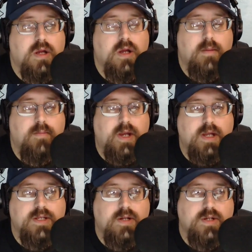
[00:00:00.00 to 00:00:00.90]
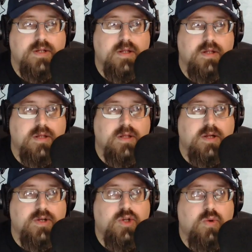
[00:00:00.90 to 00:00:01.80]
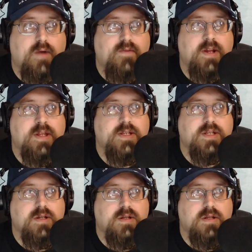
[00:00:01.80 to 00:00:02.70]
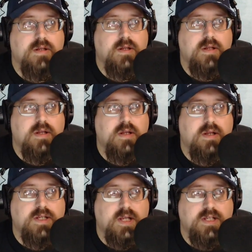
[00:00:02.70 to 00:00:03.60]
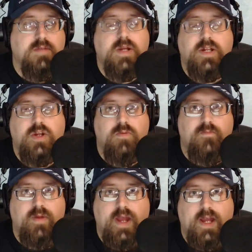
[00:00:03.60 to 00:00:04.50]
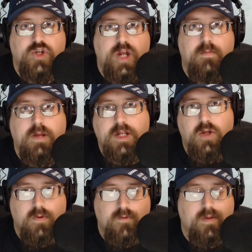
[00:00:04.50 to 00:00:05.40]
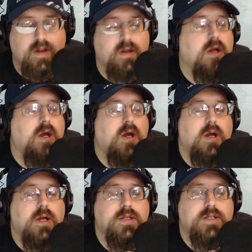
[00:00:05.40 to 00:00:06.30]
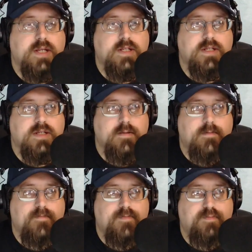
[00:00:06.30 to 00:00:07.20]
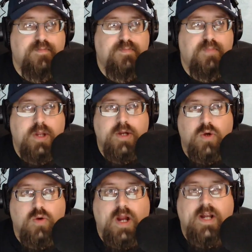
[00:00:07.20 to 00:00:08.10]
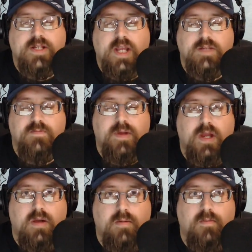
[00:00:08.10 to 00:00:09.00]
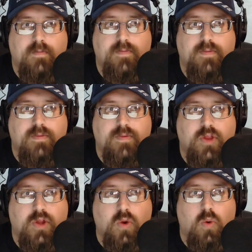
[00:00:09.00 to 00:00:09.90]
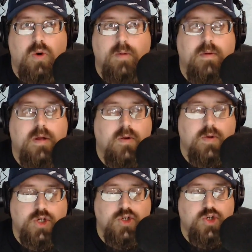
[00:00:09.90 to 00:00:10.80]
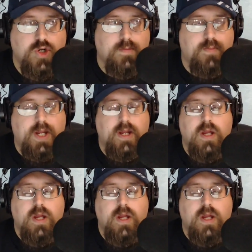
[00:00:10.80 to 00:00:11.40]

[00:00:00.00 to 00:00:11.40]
Because there's too often in this, since the Me Too movement, the hashtag Me Too movement, since political correctness has become the norm, which it shouldn't be,